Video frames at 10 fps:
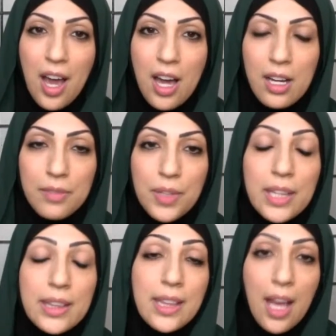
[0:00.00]
of
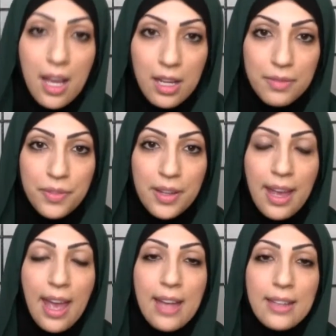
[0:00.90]
love
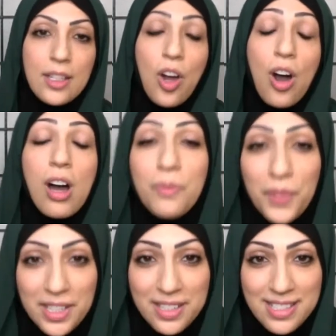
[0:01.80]
and
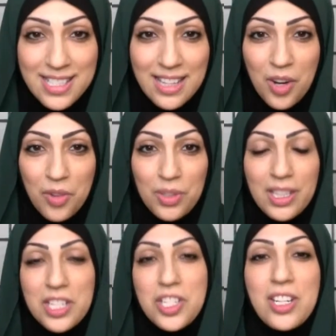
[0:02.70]
confidence in their
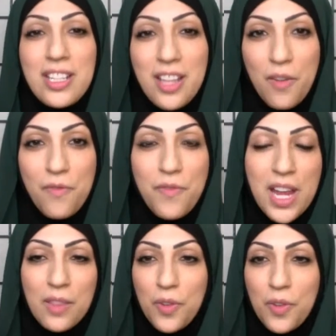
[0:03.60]
religion and their
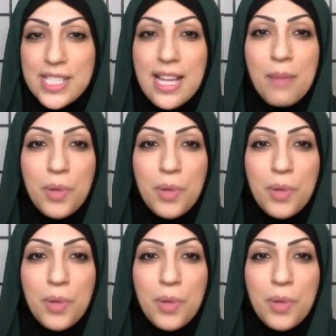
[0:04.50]
faith, for example,